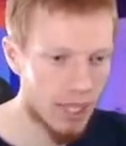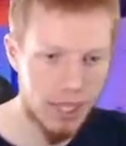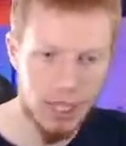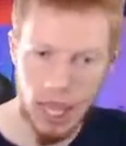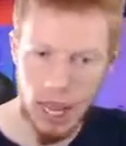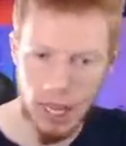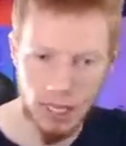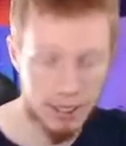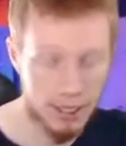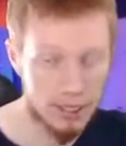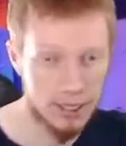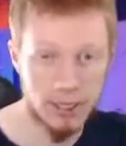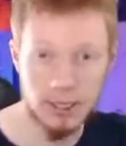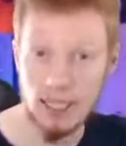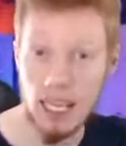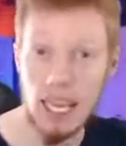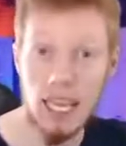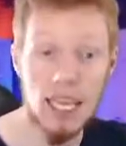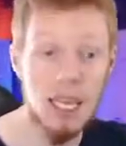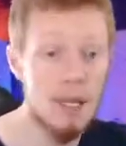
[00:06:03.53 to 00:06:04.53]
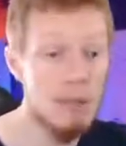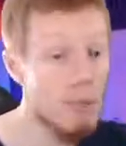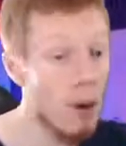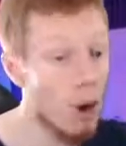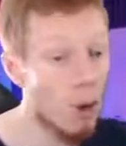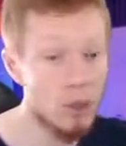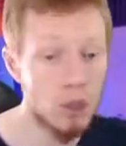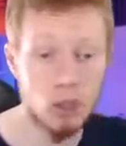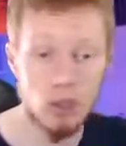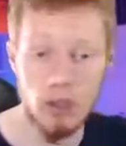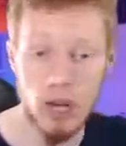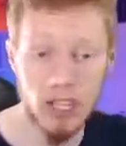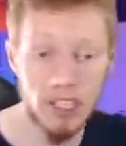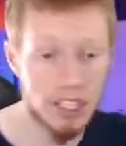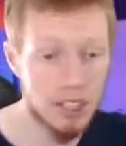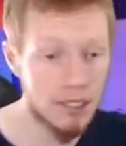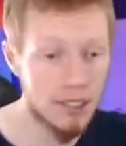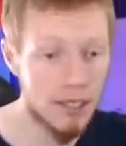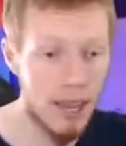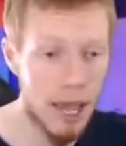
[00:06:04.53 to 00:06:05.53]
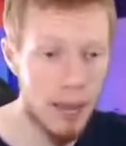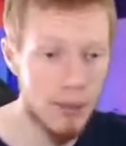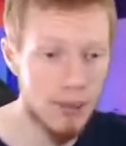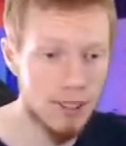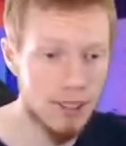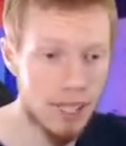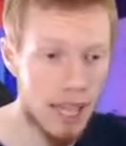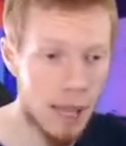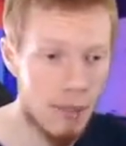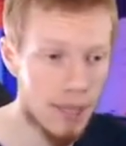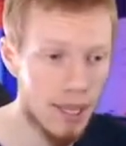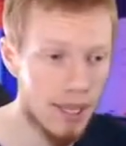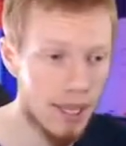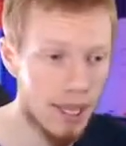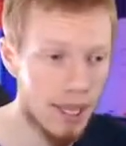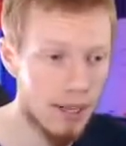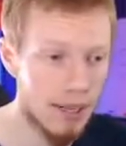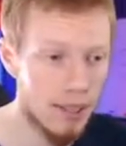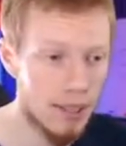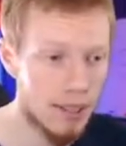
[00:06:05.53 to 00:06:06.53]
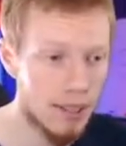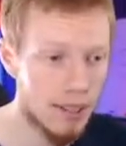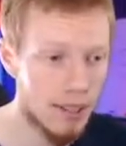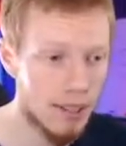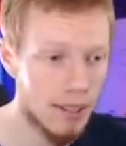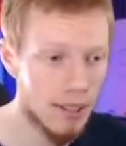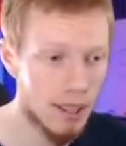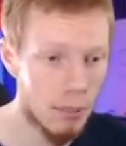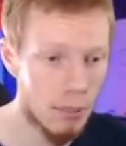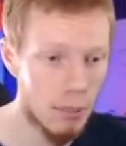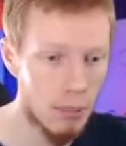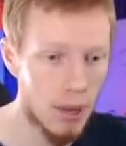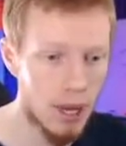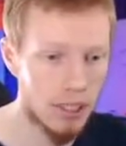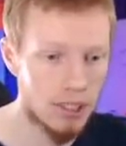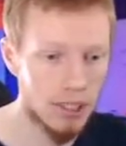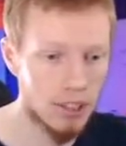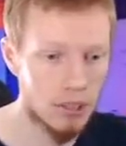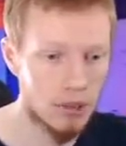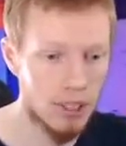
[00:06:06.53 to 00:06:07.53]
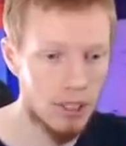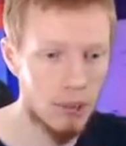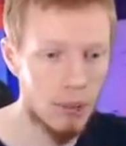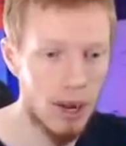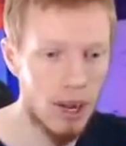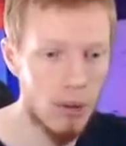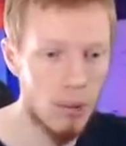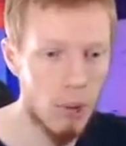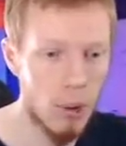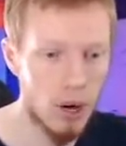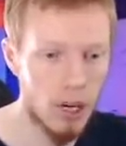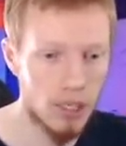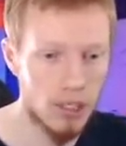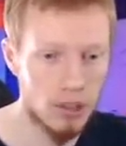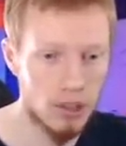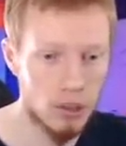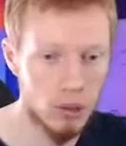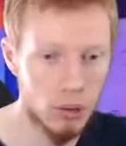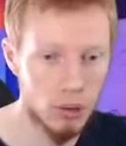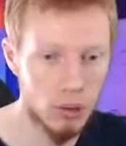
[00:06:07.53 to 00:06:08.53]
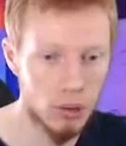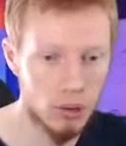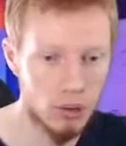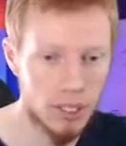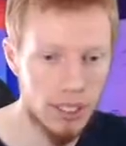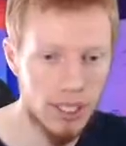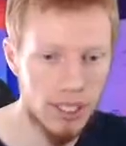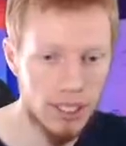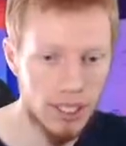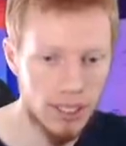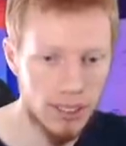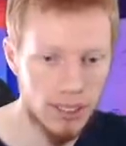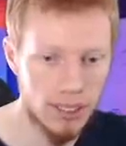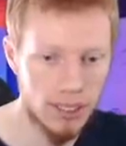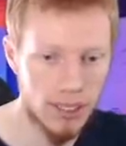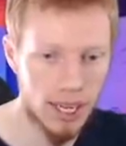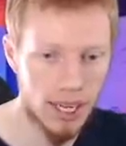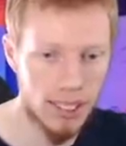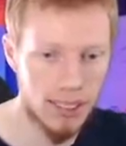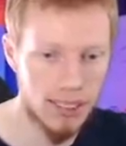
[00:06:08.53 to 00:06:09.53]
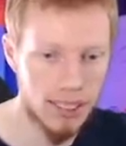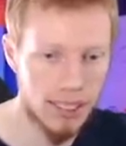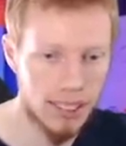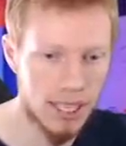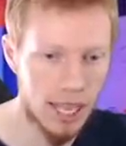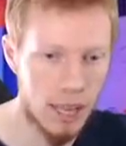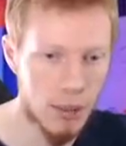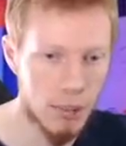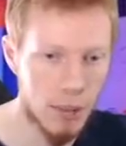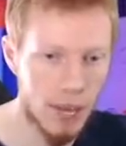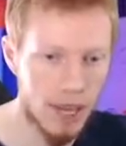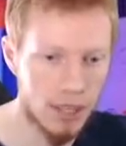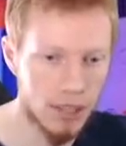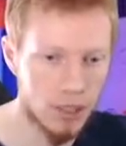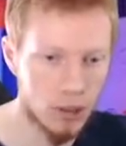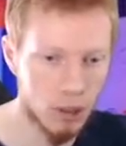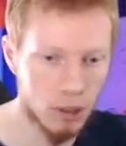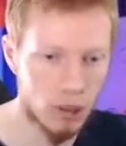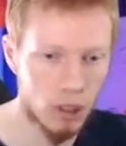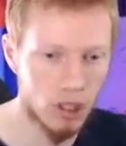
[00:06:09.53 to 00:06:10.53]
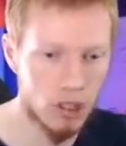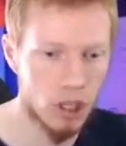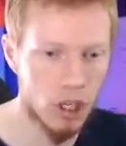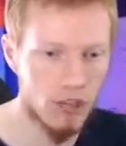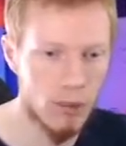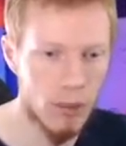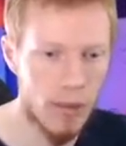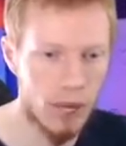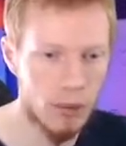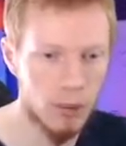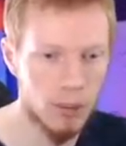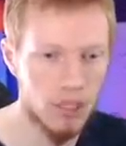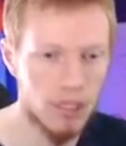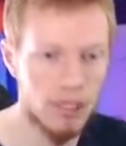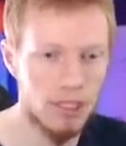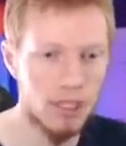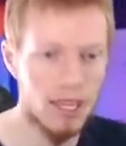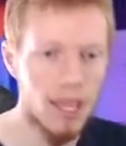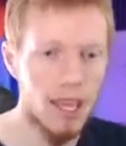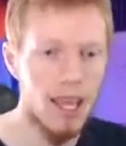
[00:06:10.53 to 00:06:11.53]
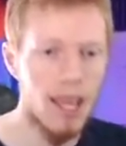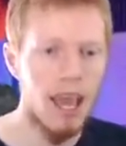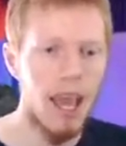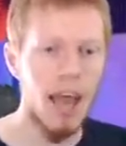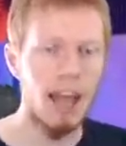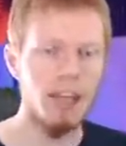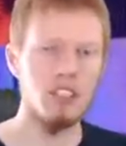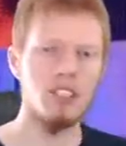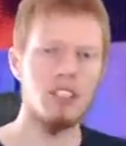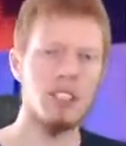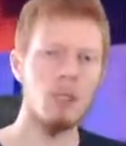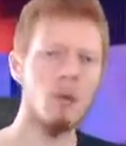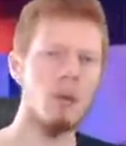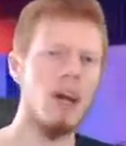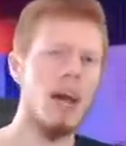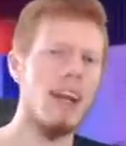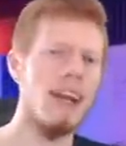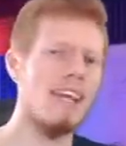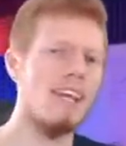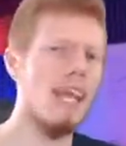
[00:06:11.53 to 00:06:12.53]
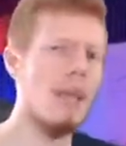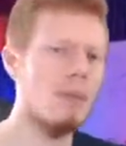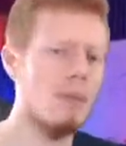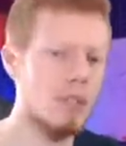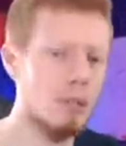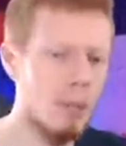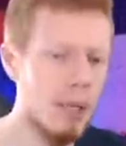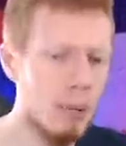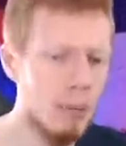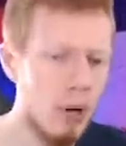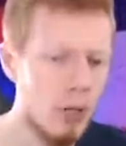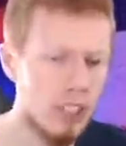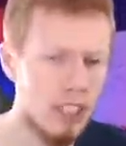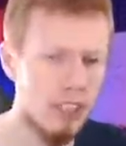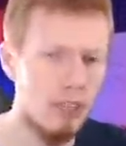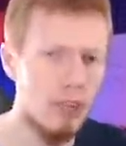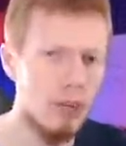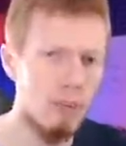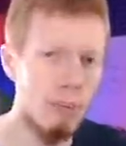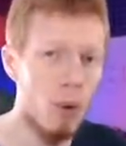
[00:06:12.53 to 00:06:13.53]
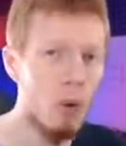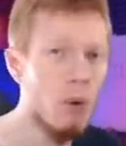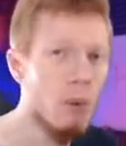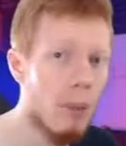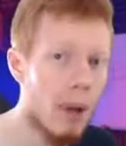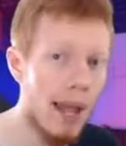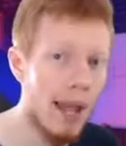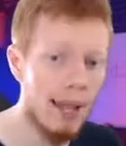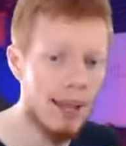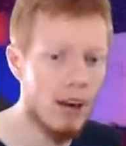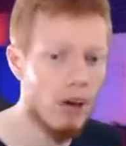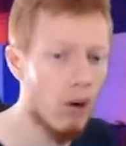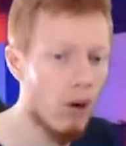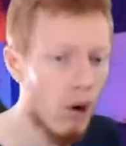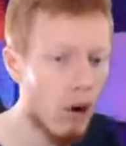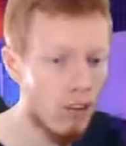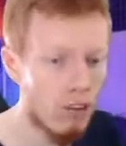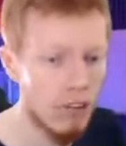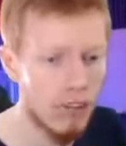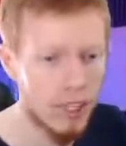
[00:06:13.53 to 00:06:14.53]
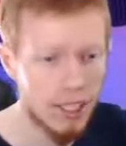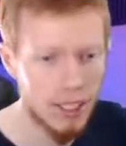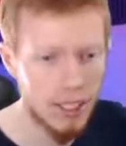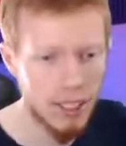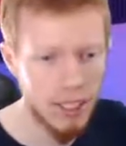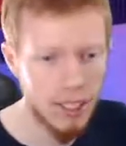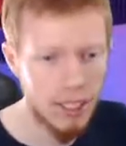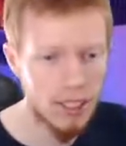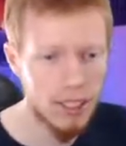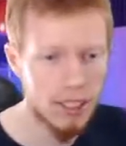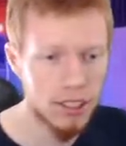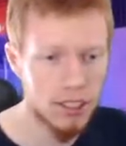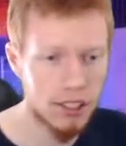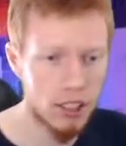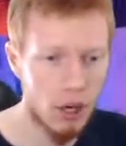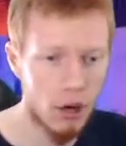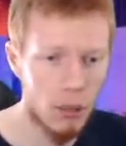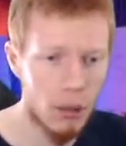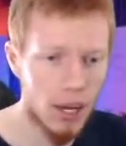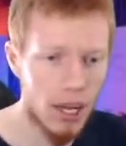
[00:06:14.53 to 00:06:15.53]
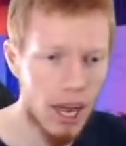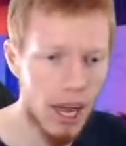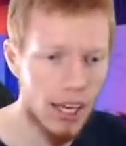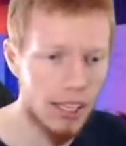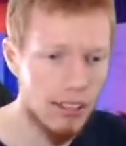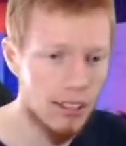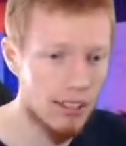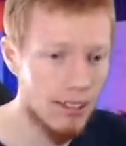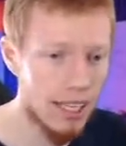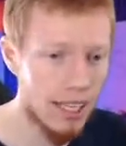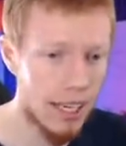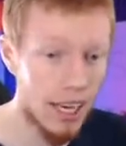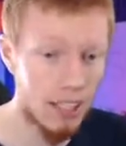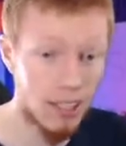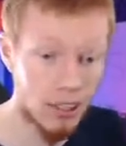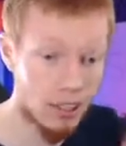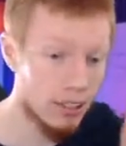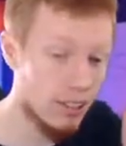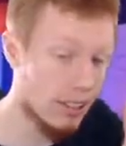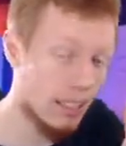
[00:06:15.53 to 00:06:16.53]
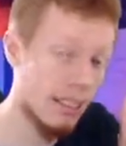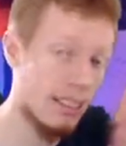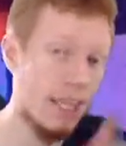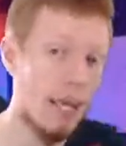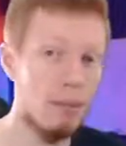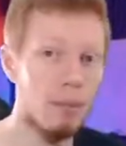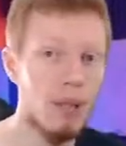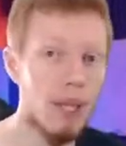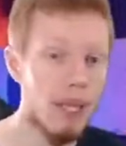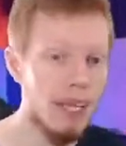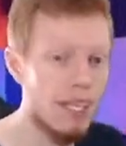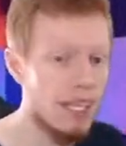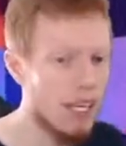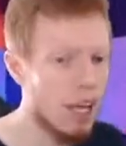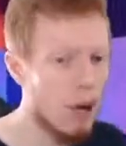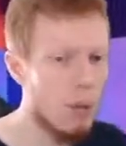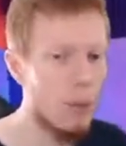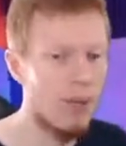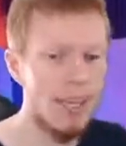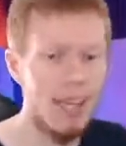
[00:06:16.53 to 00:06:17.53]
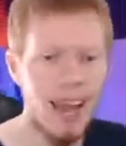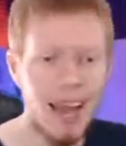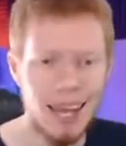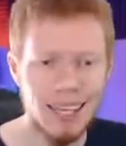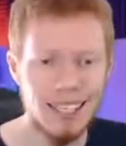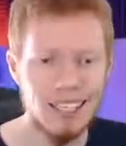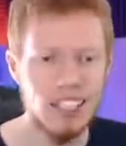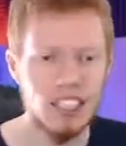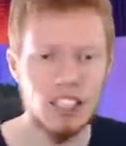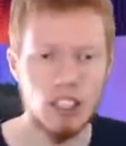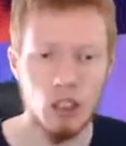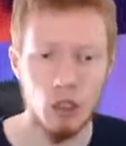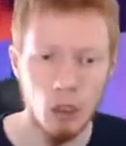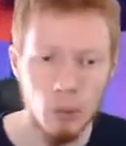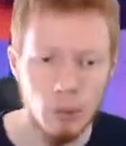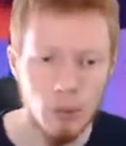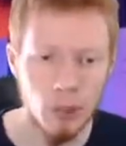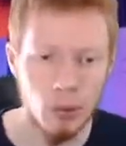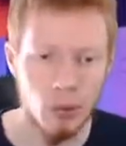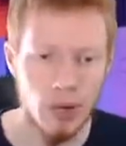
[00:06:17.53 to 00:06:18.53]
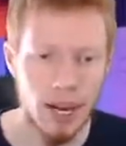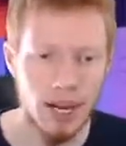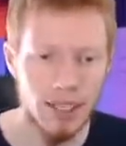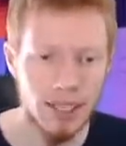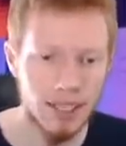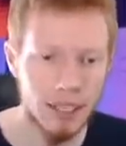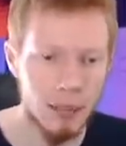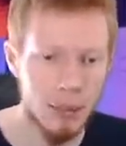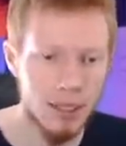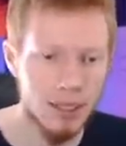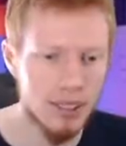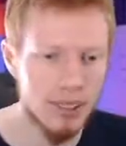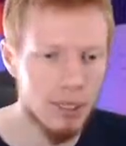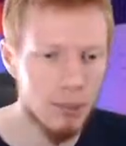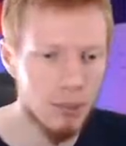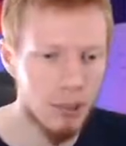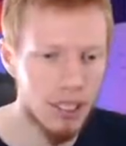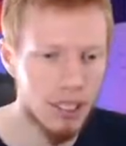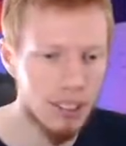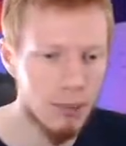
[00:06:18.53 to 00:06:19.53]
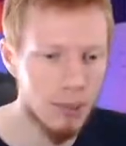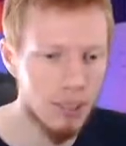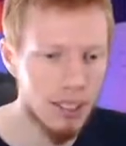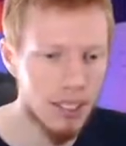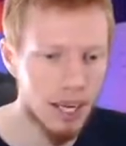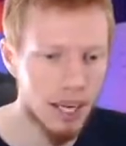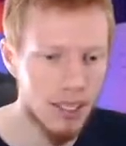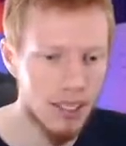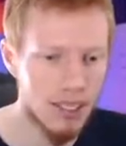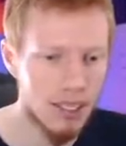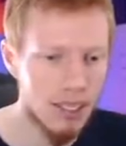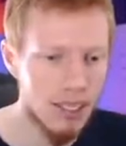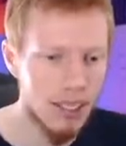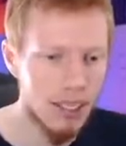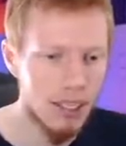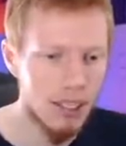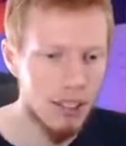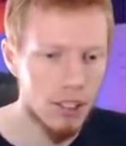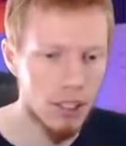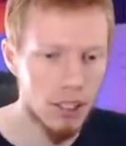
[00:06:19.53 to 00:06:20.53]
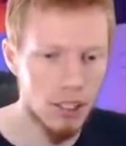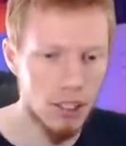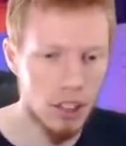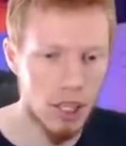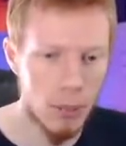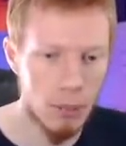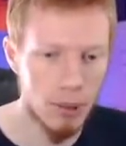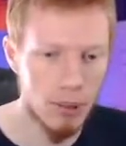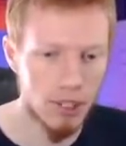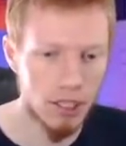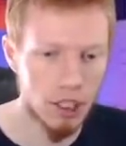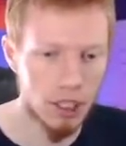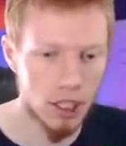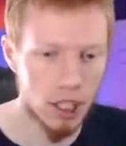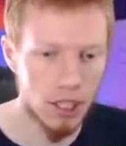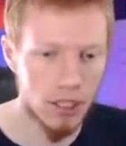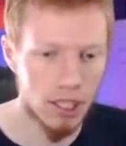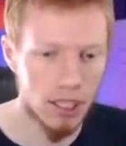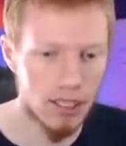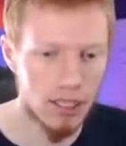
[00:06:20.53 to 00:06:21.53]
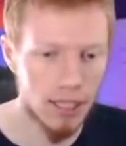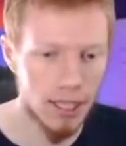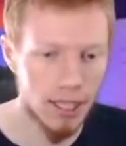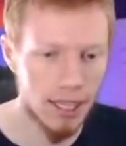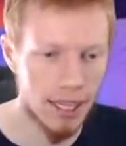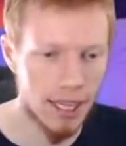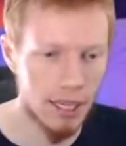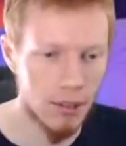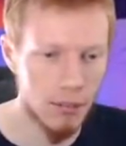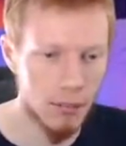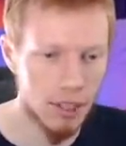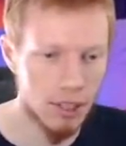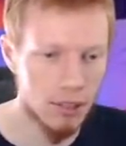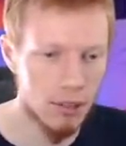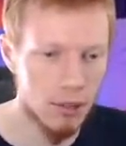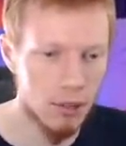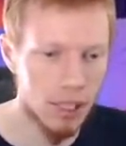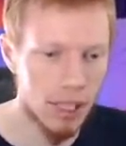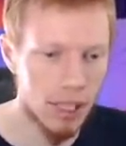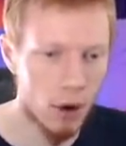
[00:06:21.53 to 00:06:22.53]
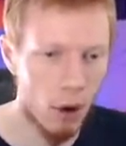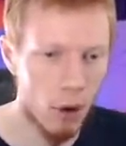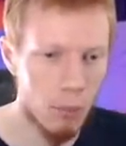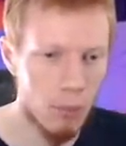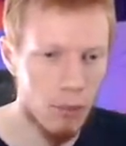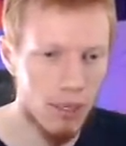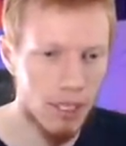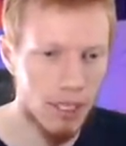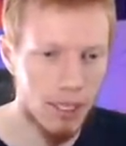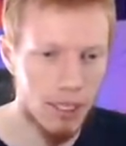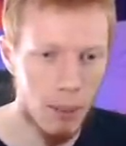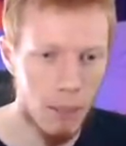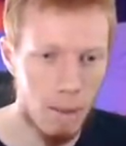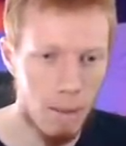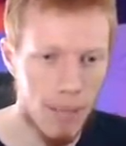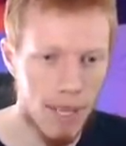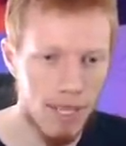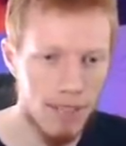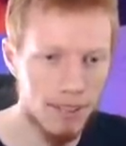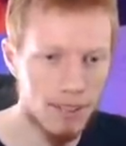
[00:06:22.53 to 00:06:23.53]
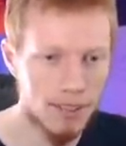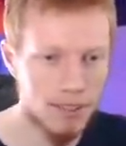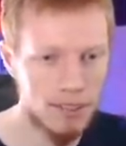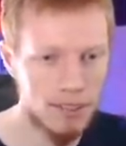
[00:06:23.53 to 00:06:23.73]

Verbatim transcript: And the same old strategy, time and time again. Again, pass the screen away. One, two, three. In this case, he came back, so crossover backwards. And you still kind of keep the speed burst if you pull back off of it. So, uh, and then as you can see in that play, we kind of just looped around a little bit, did what needs to be done. You can jump at the shot. That's going to get him to get open in the mid.